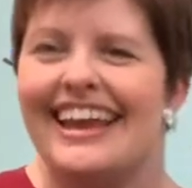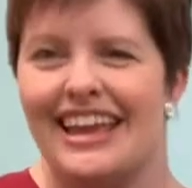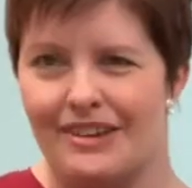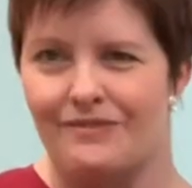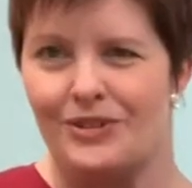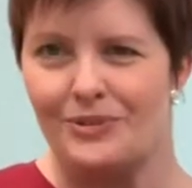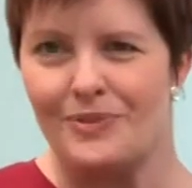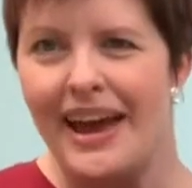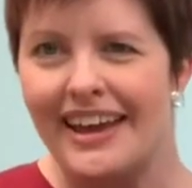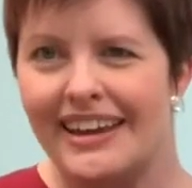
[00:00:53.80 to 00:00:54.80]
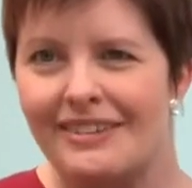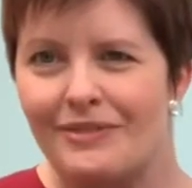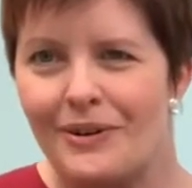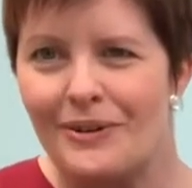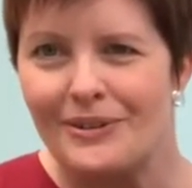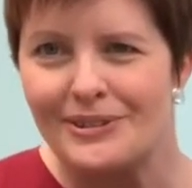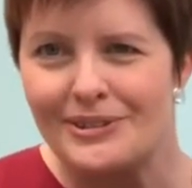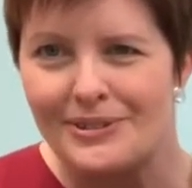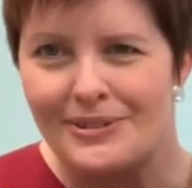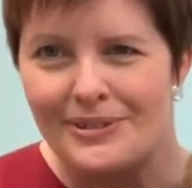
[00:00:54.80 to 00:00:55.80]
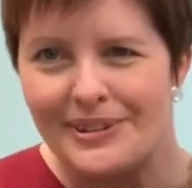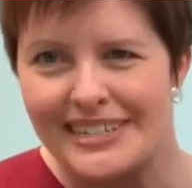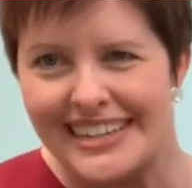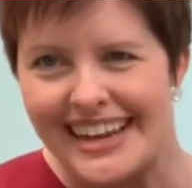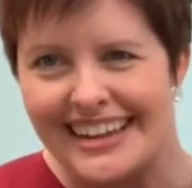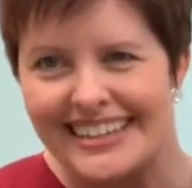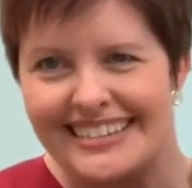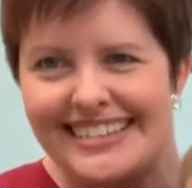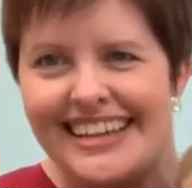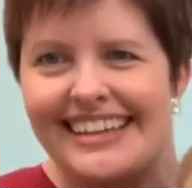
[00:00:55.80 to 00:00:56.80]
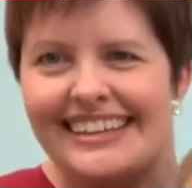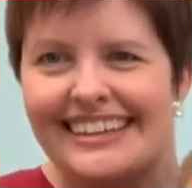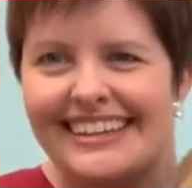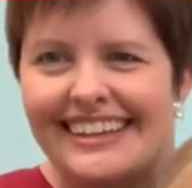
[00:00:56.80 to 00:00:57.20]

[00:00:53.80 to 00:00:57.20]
If you're ready for a story, take a seat.